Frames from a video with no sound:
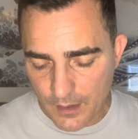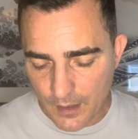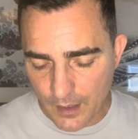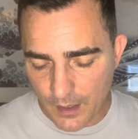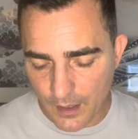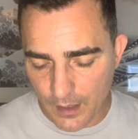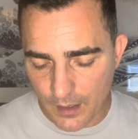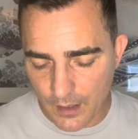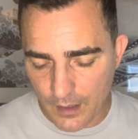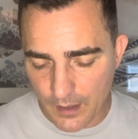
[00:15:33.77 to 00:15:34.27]

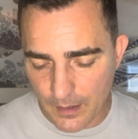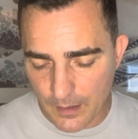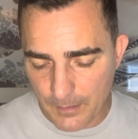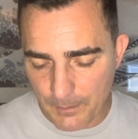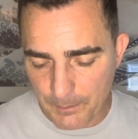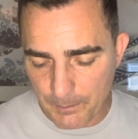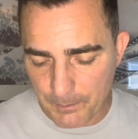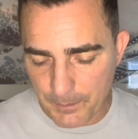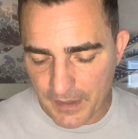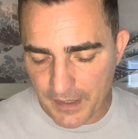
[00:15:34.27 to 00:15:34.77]

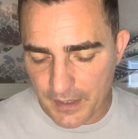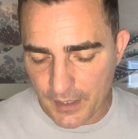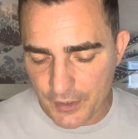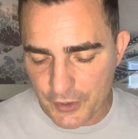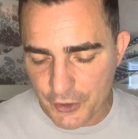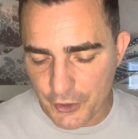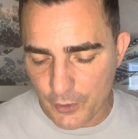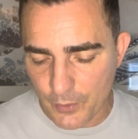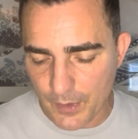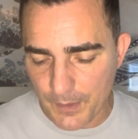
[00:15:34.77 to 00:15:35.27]

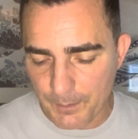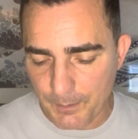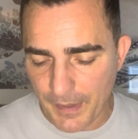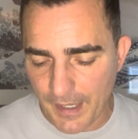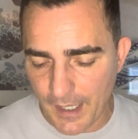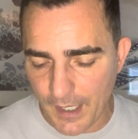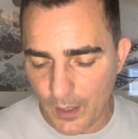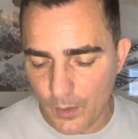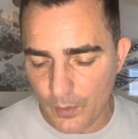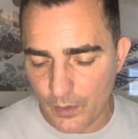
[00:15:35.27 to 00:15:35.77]
because you
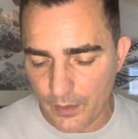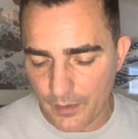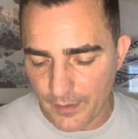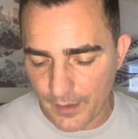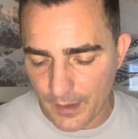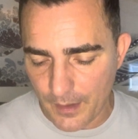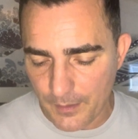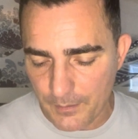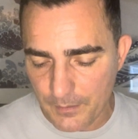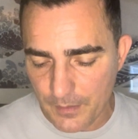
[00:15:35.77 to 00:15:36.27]
empower
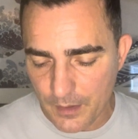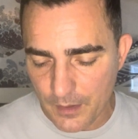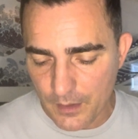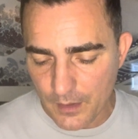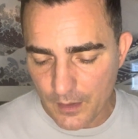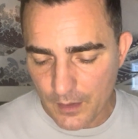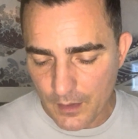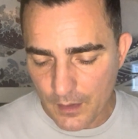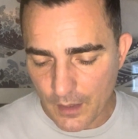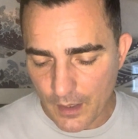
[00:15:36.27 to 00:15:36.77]
them
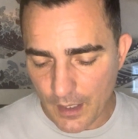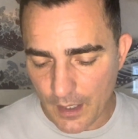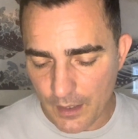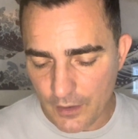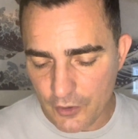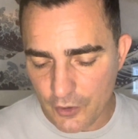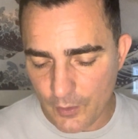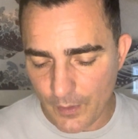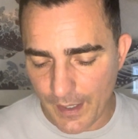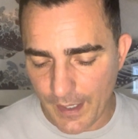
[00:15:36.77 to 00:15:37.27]

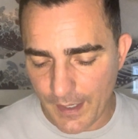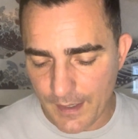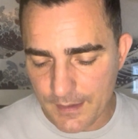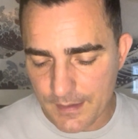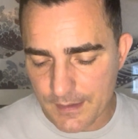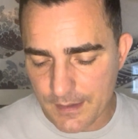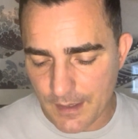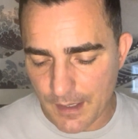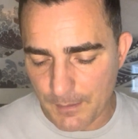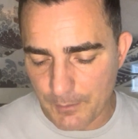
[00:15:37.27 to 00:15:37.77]
and you
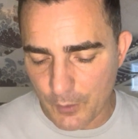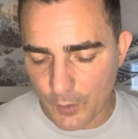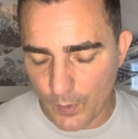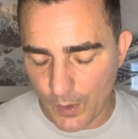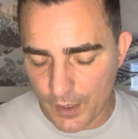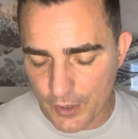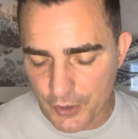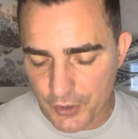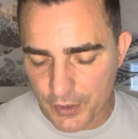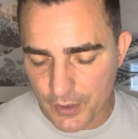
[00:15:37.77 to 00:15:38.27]
ask them
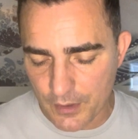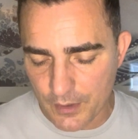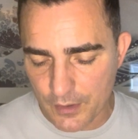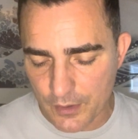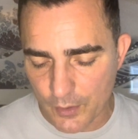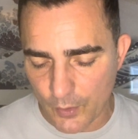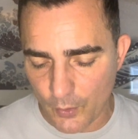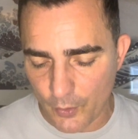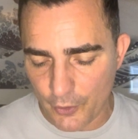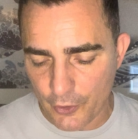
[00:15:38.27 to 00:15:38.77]
questions,
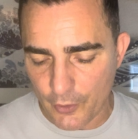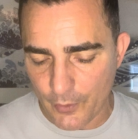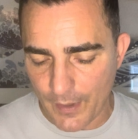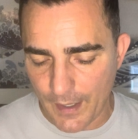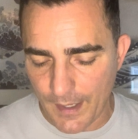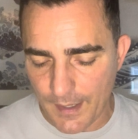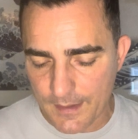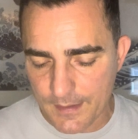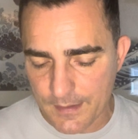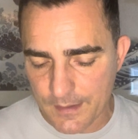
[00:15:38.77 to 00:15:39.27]
or you
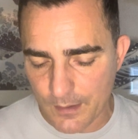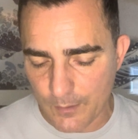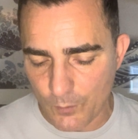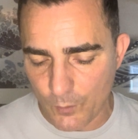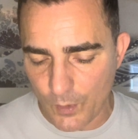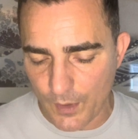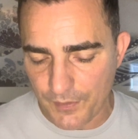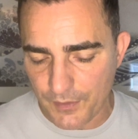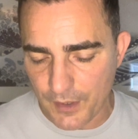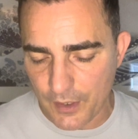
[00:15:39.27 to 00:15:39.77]
ask them
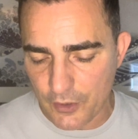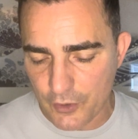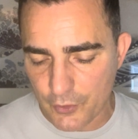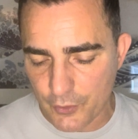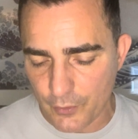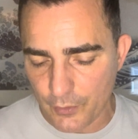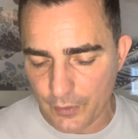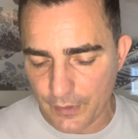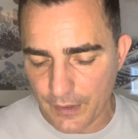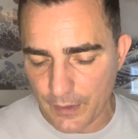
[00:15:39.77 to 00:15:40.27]
what they
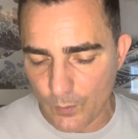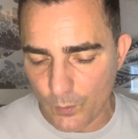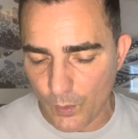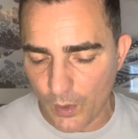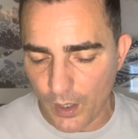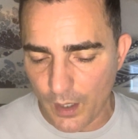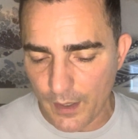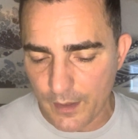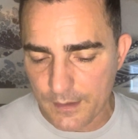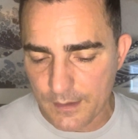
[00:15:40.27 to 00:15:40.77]
truly
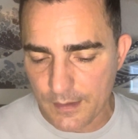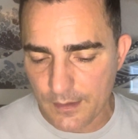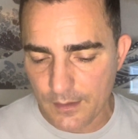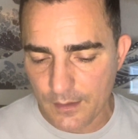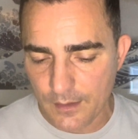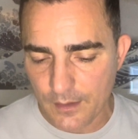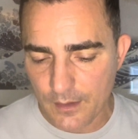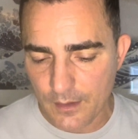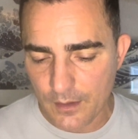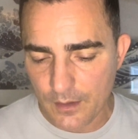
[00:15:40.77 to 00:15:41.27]
want.
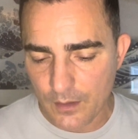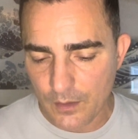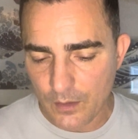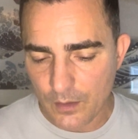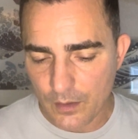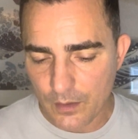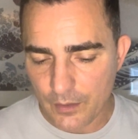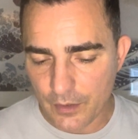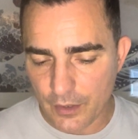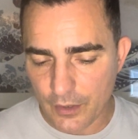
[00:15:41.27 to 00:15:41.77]

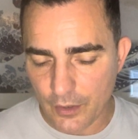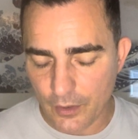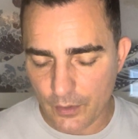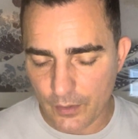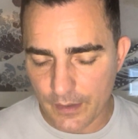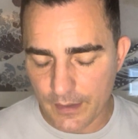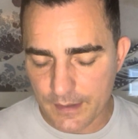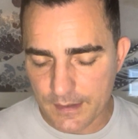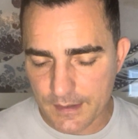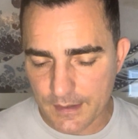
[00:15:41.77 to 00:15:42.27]
You know,
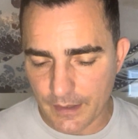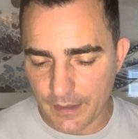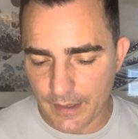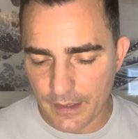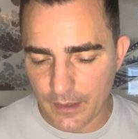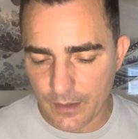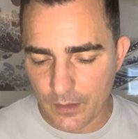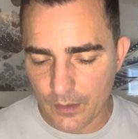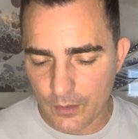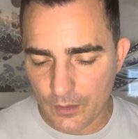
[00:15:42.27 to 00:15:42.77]
it's like